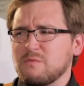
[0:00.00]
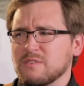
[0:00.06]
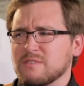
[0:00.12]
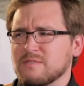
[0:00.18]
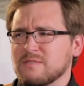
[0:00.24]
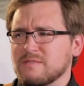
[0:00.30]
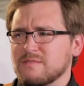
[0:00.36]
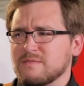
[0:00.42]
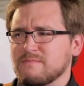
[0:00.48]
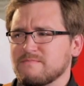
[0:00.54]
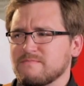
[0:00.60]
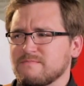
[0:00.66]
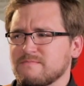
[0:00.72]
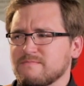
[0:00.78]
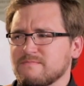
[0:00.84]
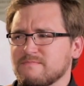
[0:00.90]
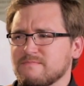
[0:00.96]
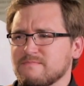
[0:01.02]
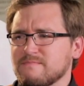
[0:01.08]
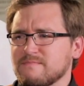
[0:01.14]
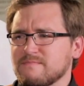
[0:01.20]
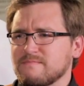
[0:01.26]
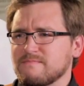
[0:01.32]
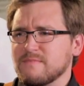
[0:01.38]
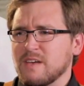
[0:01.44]
was
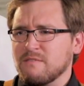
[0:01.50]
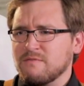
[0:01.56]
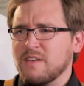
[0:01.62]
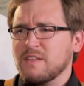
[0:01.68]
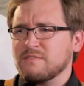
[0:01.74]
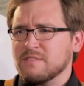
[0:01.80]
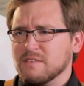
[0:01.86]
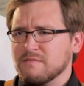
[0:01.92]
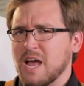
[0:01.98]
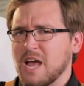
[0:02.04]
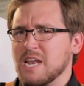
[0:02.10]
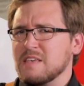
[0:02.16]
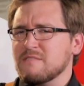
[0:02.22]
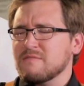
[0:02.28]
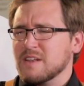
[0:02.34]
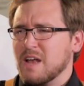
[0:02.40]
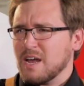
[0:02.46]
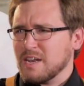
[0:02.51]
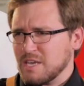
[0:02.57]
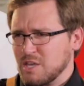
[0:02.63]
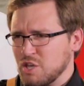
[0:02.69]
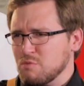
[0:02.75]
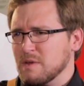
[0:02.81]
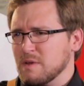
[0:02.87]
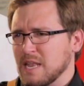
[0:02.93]
offensive, not even on a
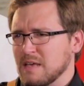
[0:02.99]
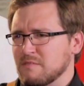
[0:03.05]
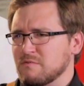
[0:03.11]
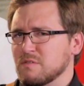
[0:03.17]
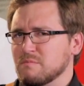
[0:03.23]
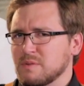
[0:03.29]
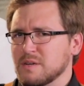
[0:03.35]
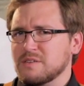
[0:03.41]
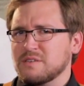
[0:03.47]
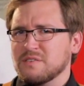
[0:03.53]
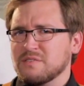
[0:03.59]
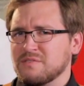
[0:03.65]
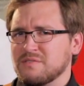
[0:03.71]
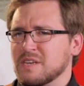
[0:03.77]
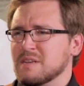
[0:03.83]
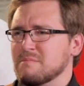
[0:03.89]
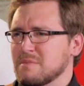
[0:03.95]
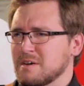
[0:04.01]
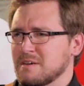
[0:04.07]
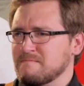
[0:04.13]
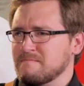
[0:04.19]
human level, but to cinema.